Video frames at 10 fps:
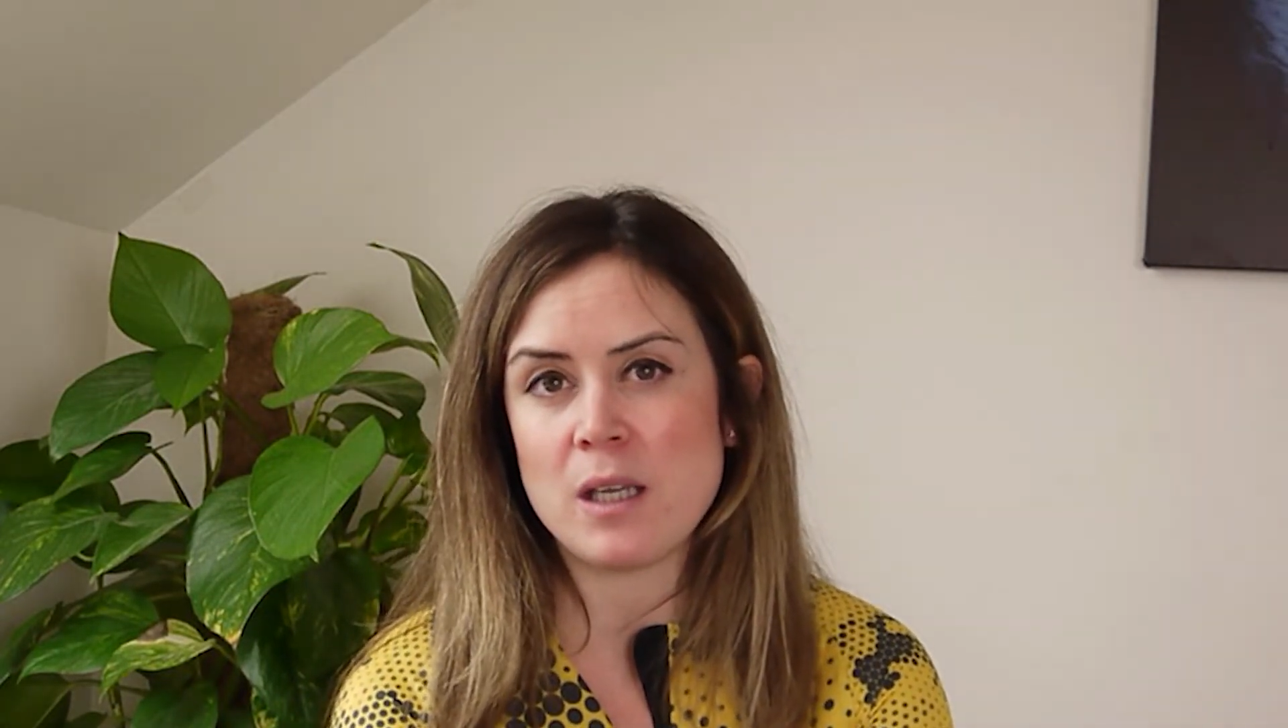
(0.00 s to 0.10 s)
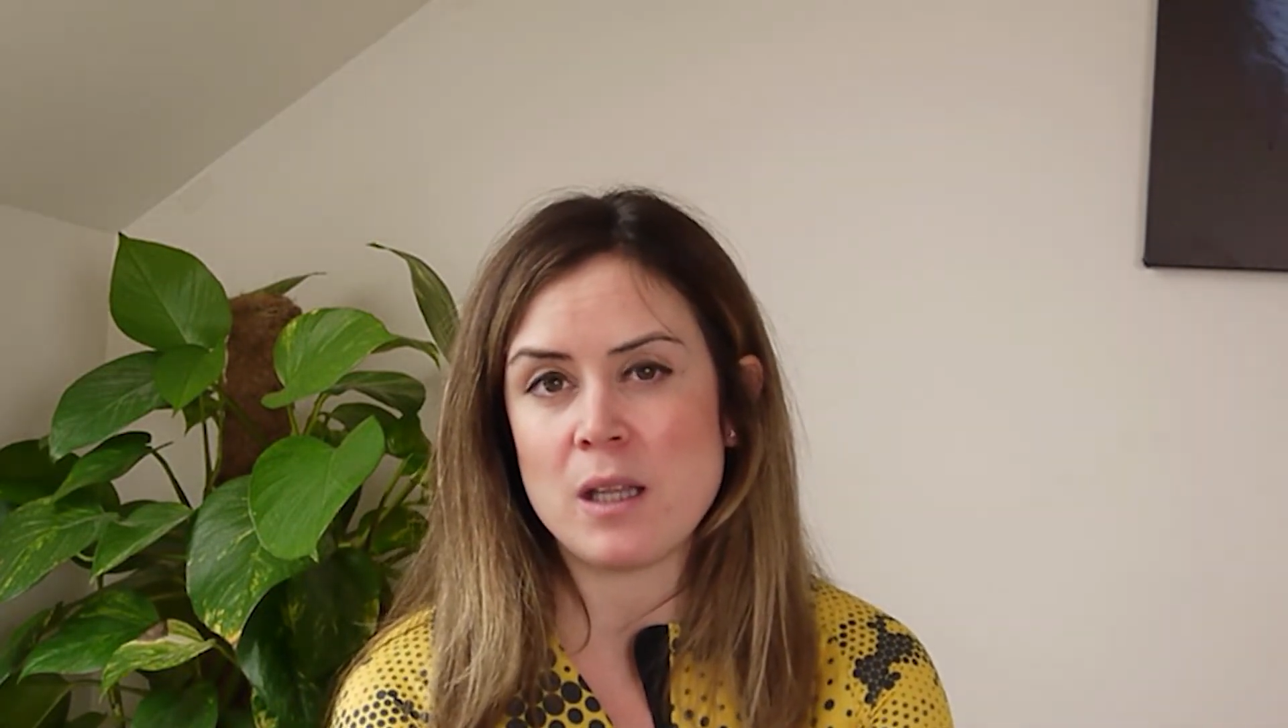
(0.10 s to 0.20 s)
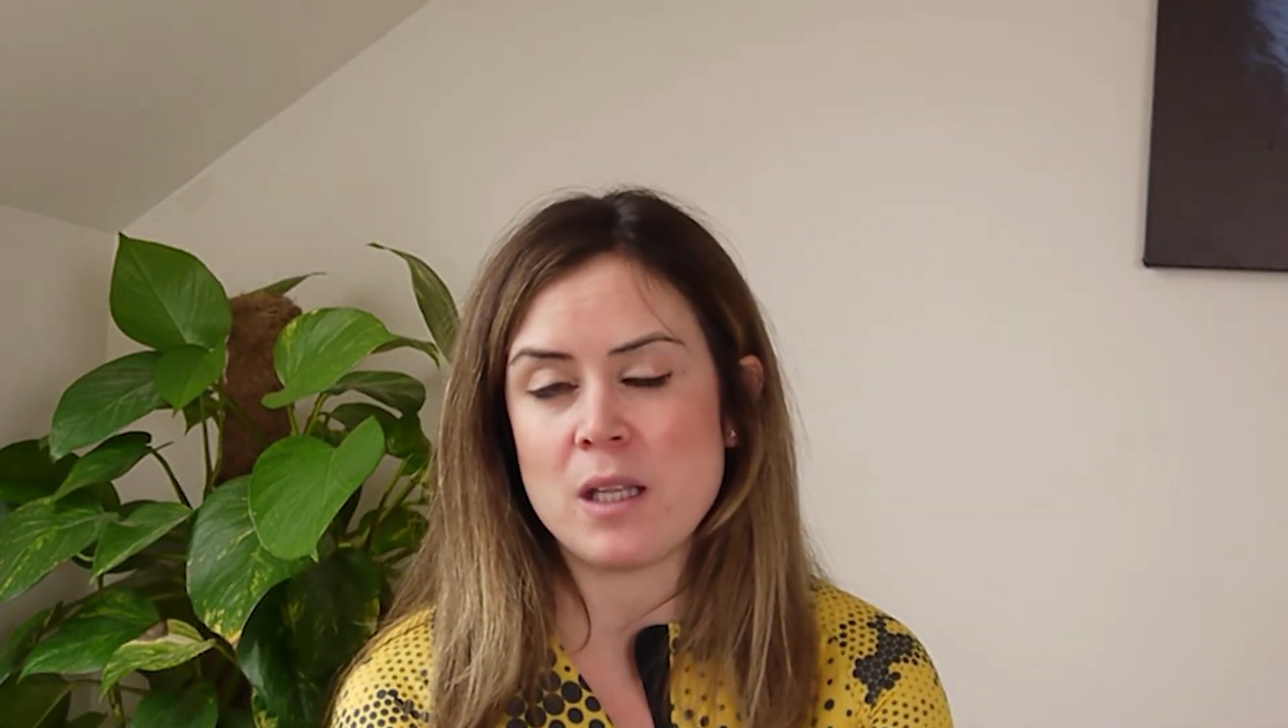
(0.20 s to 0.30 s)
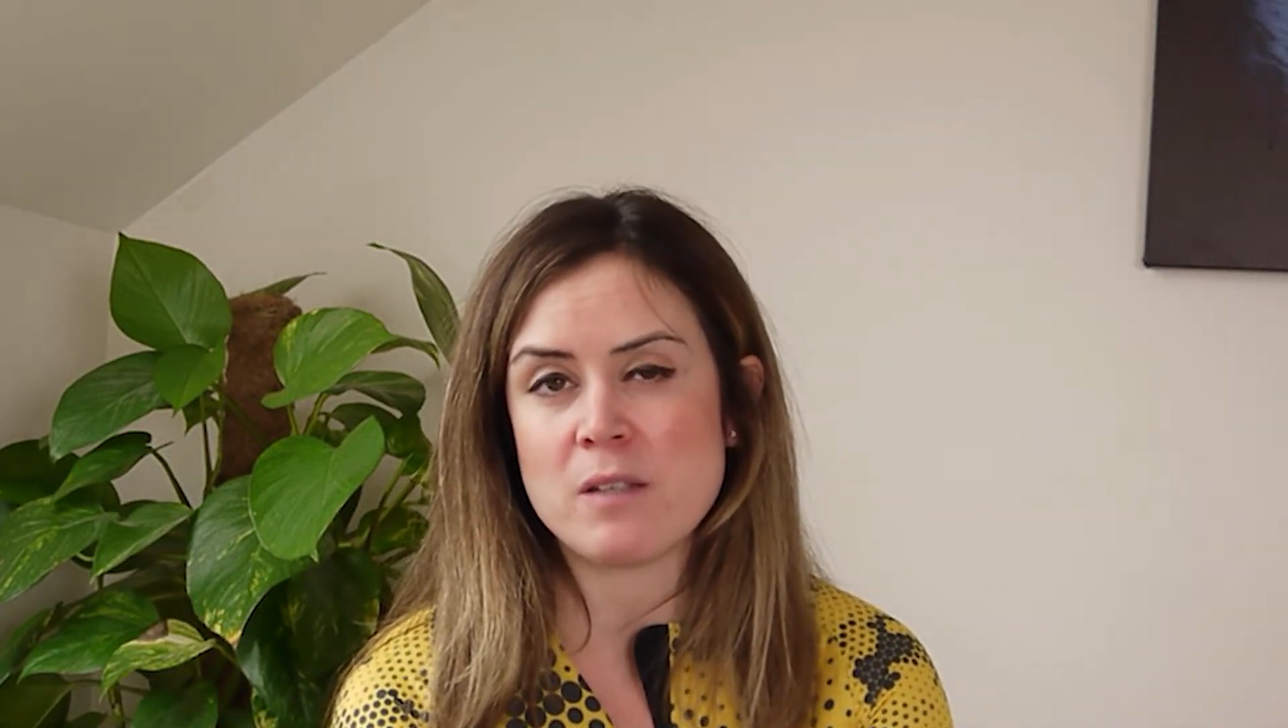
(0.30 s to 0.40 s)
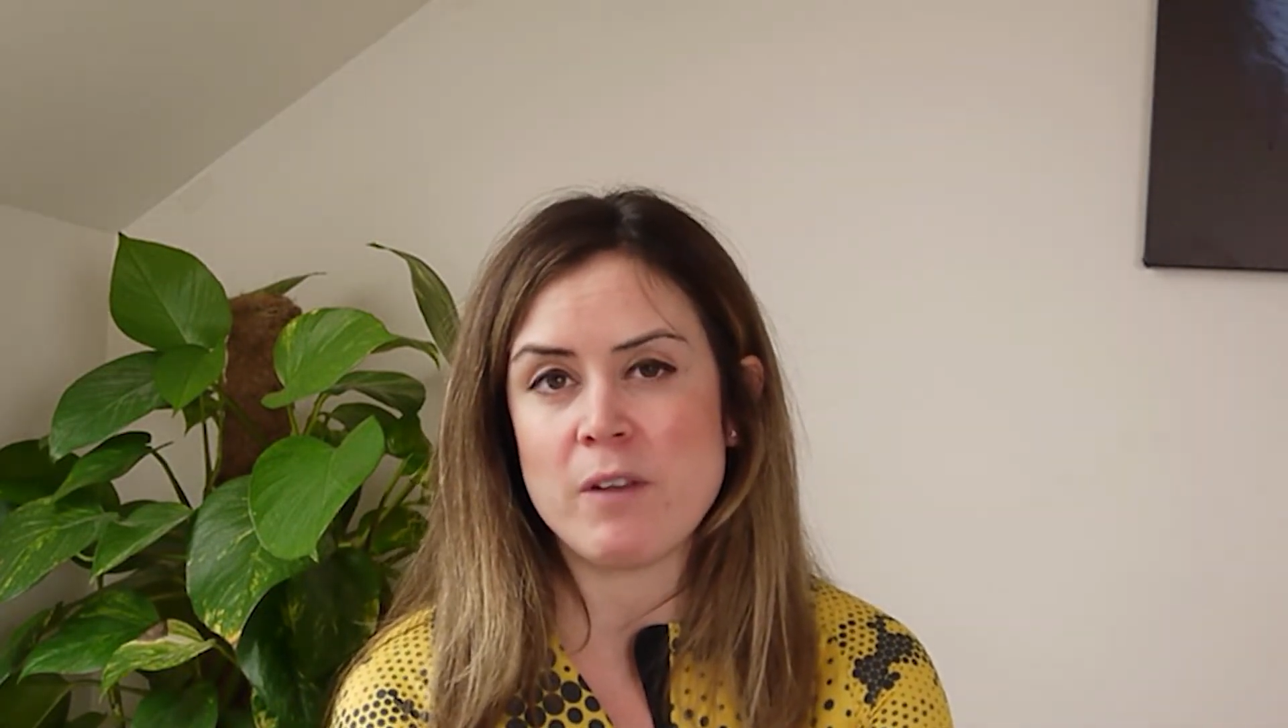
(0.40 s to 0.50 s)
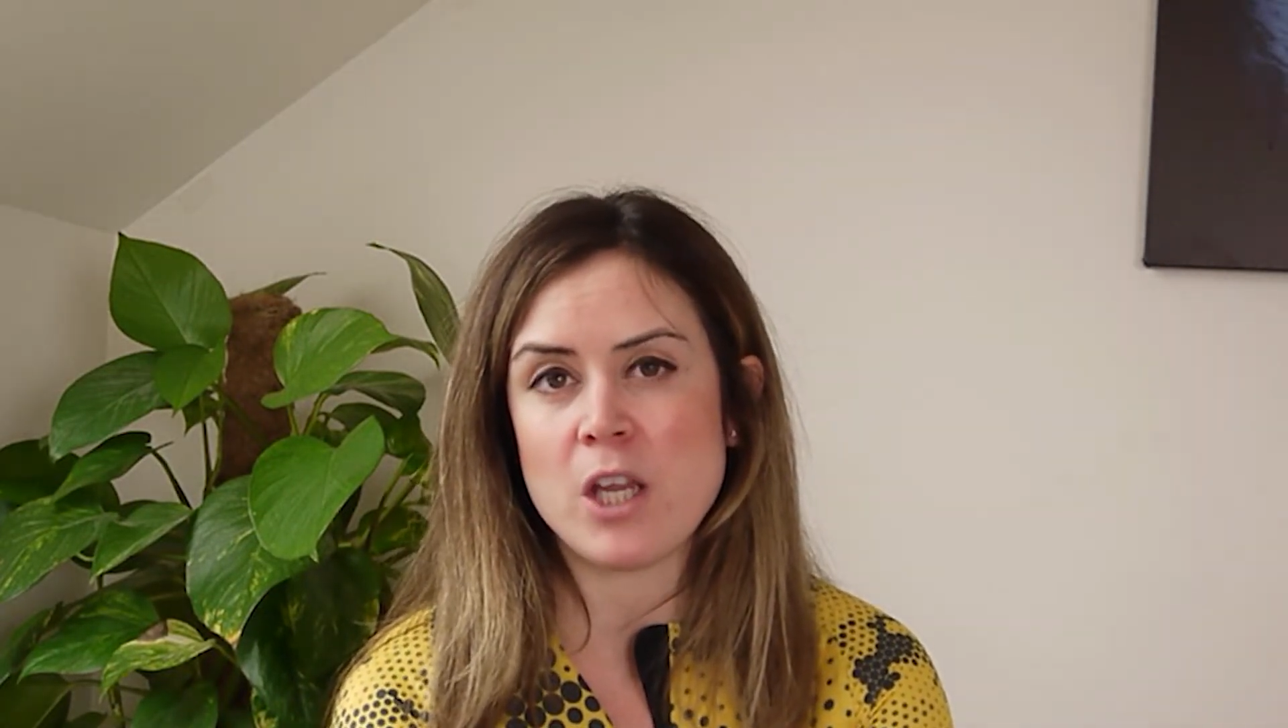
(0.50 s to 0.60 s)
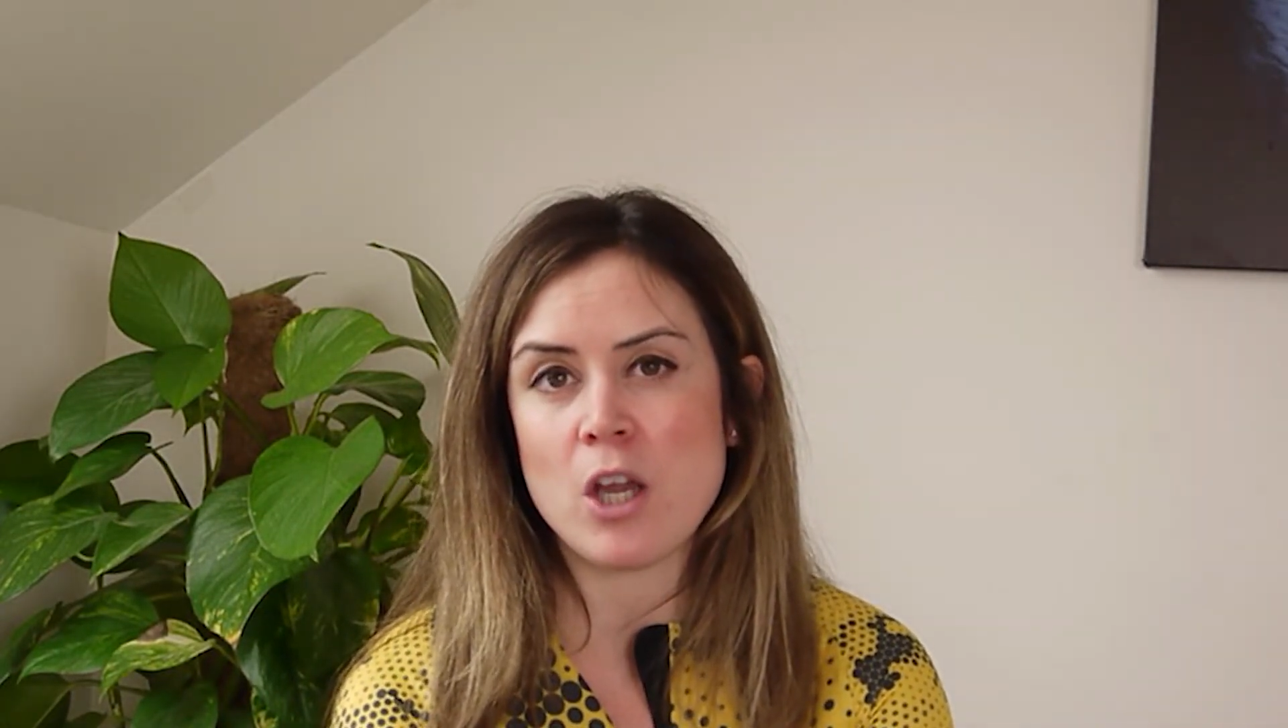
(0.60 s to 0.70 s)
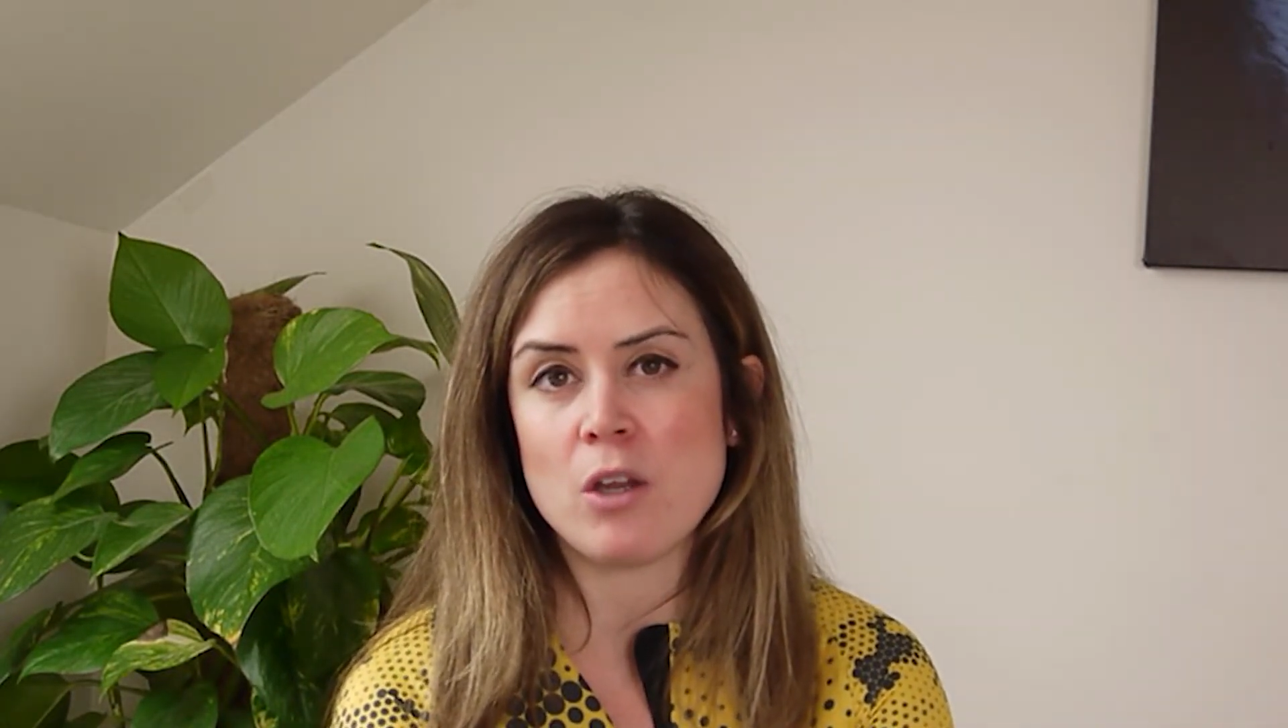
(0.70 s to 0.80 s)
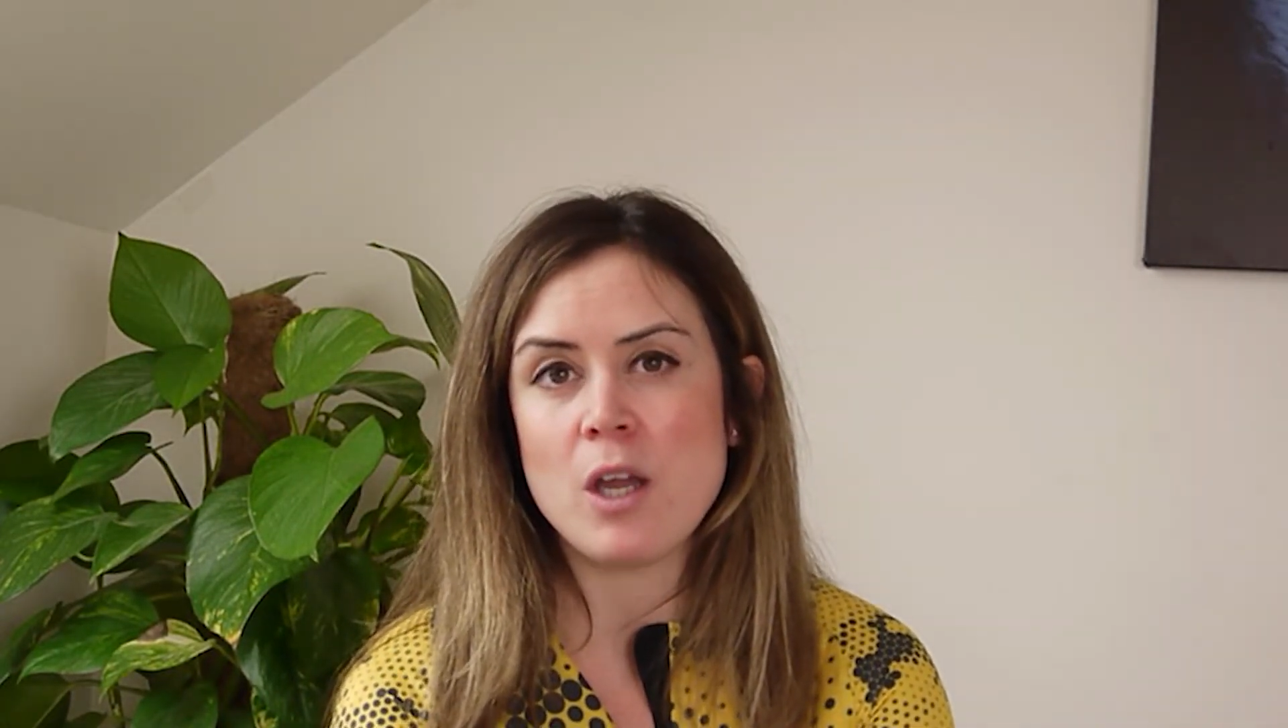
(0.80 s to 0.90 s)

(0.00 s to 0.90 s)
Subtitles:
in this video,